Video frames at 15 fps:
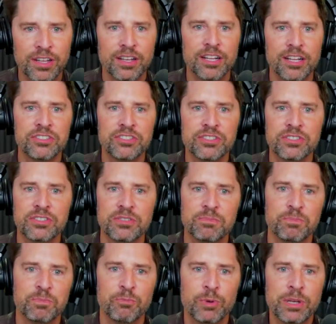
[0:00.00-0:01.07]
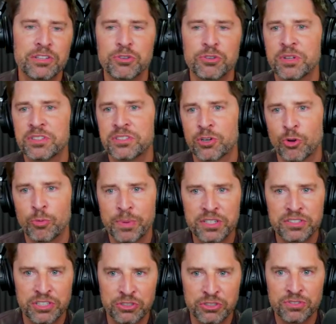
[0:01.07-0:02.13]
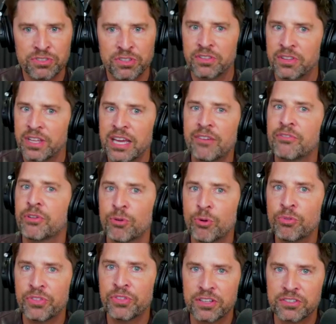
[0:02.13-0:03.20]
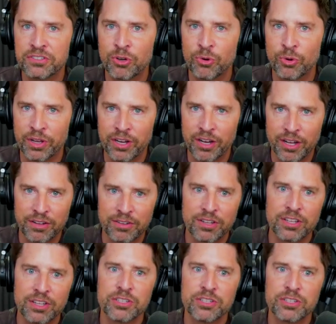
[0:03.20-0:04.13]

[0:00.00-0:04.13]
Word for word: It's just we do what's in our own best interest, and they have their own things going on.